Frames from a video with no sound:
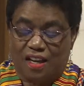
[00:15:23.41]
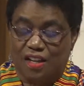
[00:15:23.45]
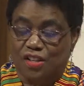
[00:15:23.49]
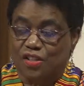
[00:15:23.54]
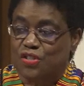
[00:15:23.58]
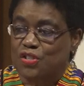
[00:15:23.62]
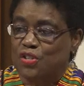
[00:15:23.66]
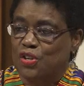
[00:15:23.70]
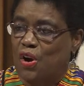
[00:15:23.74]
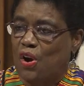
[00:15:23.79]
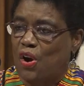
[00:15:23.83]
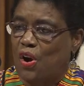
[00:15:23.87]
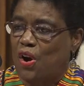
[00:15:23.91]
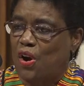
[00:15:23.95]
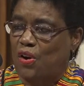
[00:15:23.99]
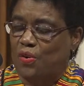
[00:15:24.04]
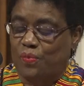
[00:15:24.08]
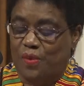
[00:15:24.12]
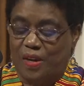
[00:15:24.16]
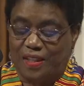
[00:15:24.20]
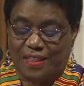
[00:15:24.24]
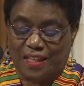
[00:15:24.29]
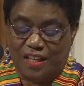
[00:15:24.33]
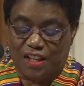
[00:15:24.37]

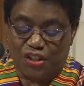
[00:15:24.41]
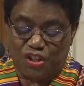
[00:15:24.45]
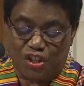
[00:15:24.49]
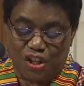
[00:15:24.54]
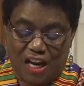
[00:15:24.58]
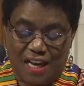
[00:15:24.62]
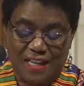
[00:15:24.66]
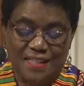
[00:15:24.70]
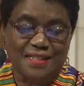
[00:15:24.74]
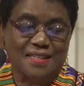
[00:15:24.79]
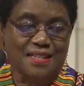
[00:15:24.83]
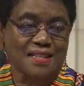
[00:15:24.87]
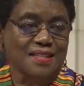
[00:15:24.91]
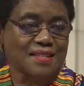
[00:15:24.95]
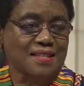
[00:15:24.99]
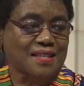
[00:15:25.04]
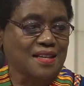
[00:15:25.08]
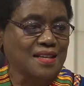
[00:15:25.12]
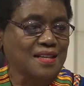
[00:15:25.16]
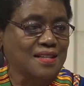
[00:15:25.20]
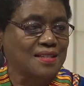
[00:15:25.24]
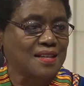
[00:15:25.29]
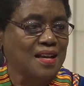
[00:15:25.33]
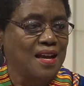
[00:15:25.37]
concerned with
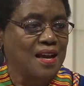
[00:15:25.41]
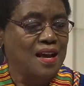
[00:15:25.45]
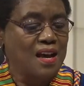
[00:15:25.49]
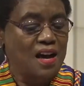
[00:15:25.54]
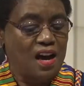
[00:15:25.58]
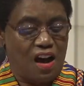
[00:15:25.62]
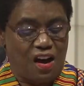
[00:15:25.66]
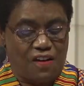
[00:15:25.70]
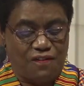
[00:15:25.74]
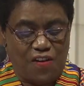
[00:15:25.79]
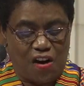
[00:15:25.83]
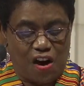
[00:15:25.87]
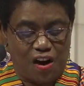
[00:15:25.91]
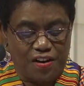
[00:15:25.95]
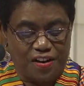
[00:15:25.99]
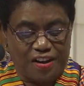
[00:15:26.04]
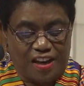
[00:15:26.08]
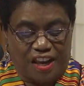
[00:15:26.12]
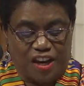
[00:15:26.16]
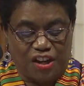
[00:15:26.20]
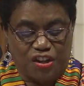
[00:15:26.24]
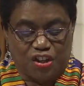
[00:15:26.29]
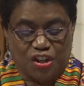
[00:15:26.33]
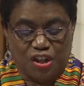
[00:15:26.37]
injustices of our
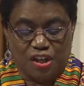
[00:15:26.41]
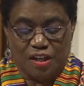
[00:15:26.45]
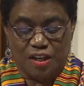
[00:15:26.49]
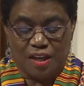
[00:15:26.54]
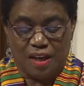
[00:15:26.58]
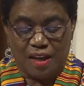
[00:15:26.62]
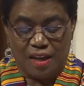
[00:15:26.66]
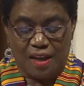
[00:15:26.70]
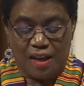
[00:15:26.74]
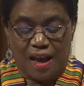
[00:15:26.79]
nation,